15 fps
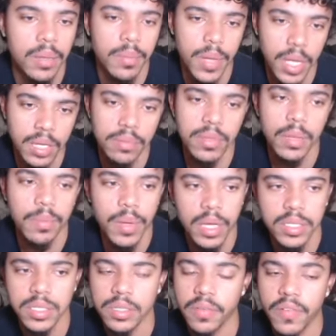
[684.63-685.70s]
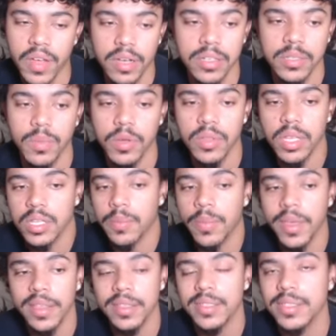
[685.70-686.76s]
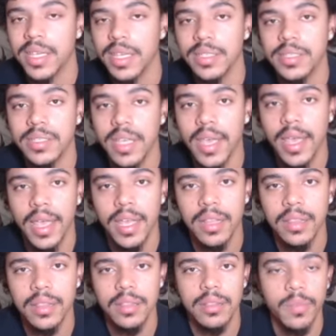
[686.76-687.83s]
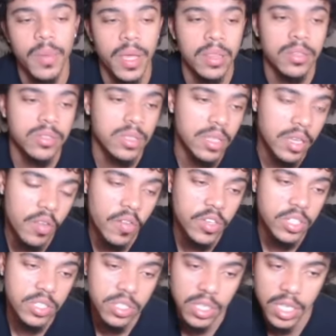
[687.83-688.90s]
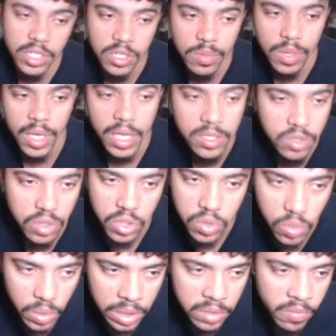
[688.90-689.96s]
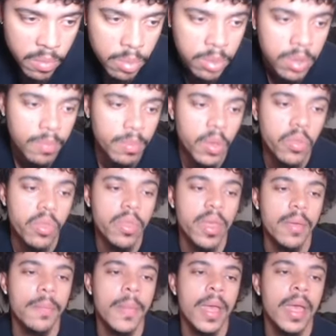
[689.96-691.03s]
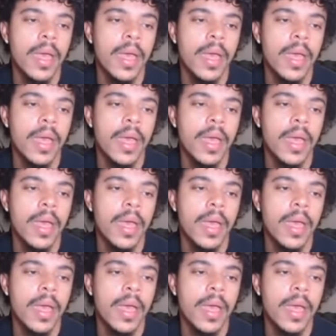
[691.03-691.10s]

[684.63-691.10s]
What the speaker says: But the Bucks and the Falcons both get to play the Saints and the Panthers in the division, so that should be an extra two wins for both of them.